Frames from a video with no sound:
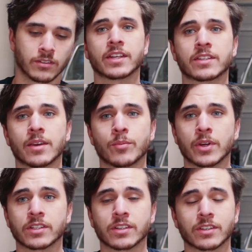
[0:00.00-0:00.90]
I guess that
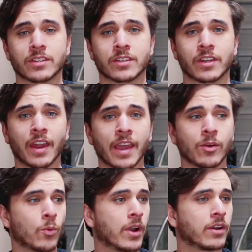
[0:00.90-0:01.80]
brings us to
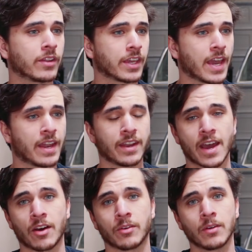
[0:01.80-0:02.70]
today. Where are they at
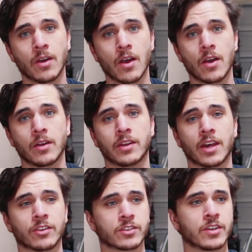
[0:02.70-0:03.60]
now?
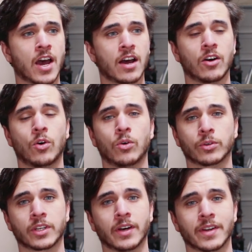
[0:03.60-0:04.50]
Now there's not a whole
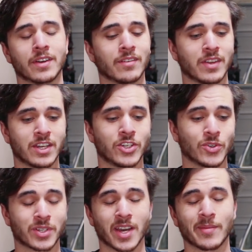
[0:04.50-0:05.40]
ton of
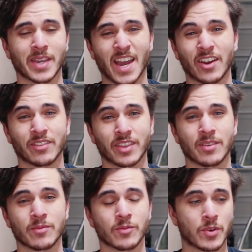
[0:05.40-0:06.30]
issues coming out of
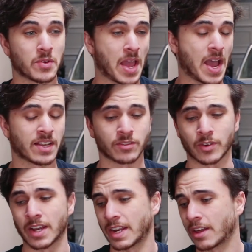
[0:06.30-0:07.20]
them as of
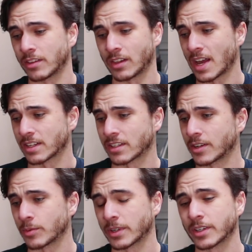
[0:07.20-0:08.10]
right now. The last I
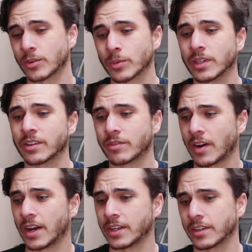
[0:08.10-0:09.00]
could really
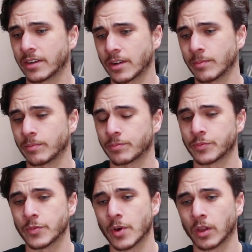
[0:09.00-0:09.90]
find
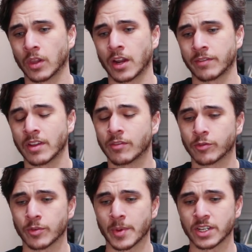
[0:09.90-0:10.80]
a lot of
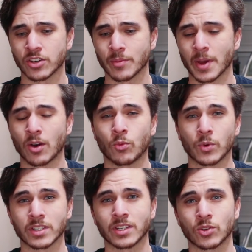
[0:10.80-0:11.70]
information about
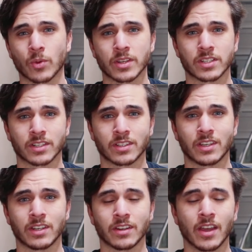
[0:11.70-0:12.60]
was in
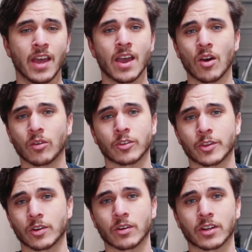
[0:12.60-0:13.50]
2016. However,
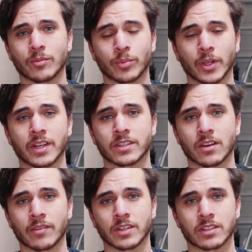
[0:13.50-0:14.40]
there are complaints
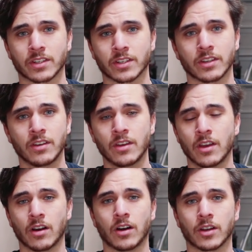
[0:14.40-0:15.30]
obviously
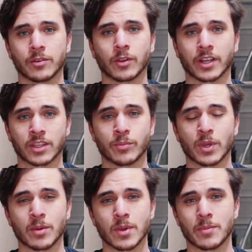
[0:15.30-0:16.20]
on like the
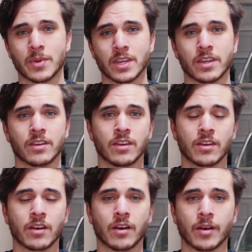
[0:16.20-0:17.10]
BBB
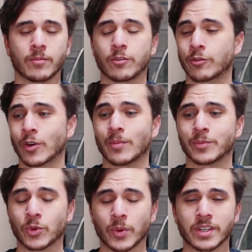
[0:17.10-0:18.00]
from
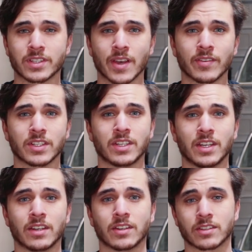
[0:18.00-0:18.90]

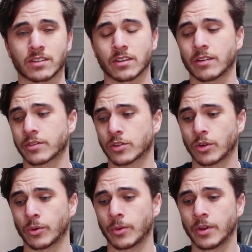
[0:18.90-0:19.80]
2017 and stuff,
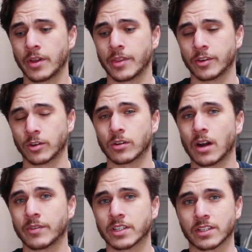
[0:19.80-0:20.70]
so there are
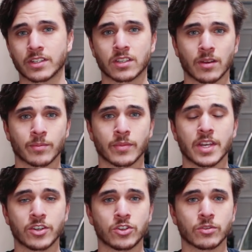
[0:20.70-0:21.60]
obviously some
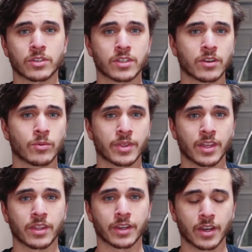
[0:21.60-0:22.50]
issues still
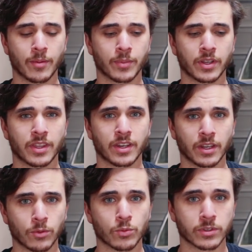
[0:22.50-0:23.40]
within the company that
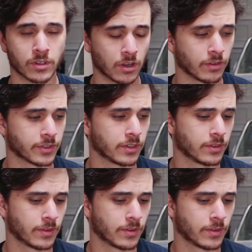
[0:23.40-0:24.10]
need resolved.